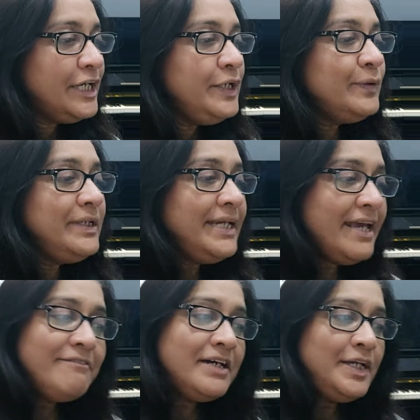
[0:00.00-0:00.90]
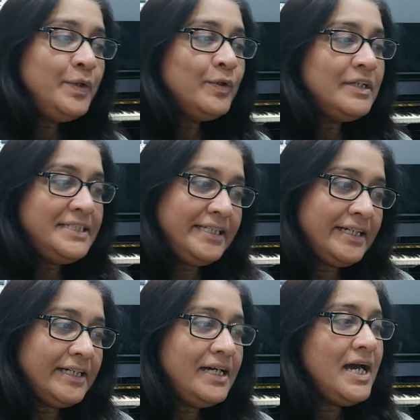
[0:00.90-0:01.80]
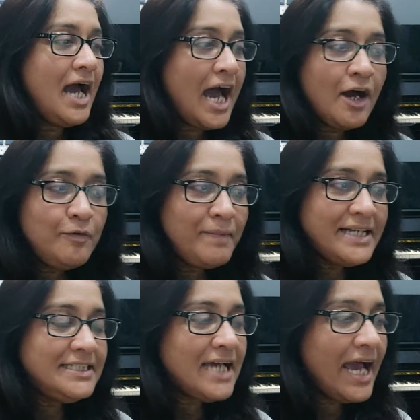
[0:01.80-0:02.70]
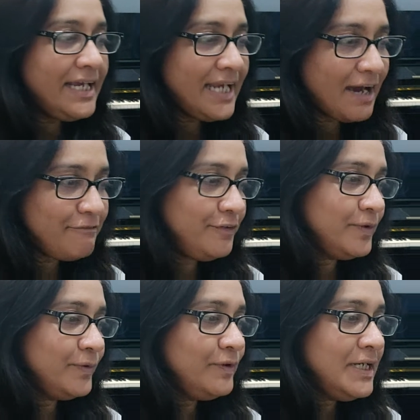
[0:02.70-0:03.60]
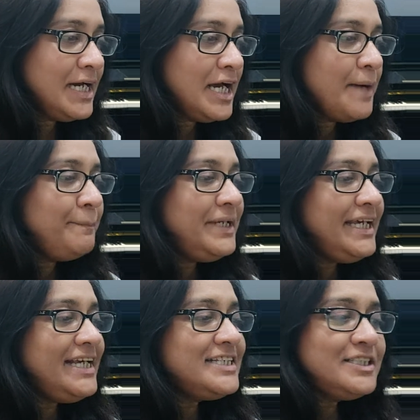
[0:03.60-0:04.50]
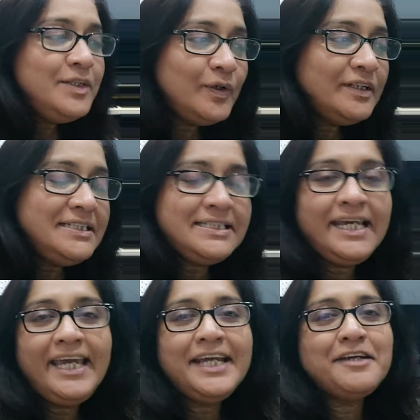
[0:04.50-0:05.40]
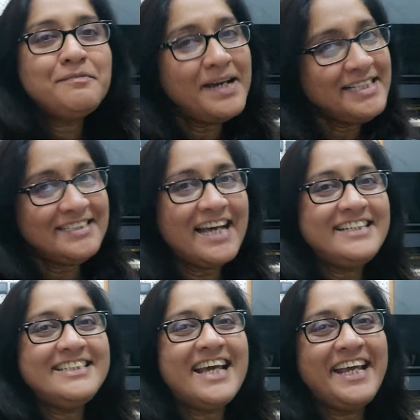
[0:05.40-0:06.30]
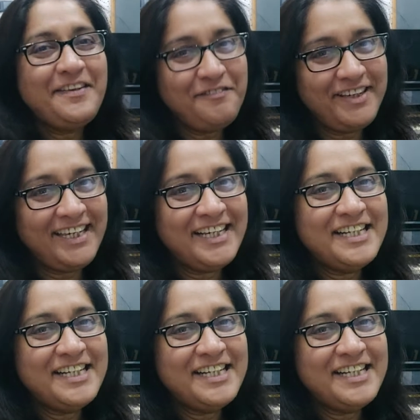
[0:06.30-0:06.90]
You'll never know, dear, how much I love you. Please don't take my sunshine away.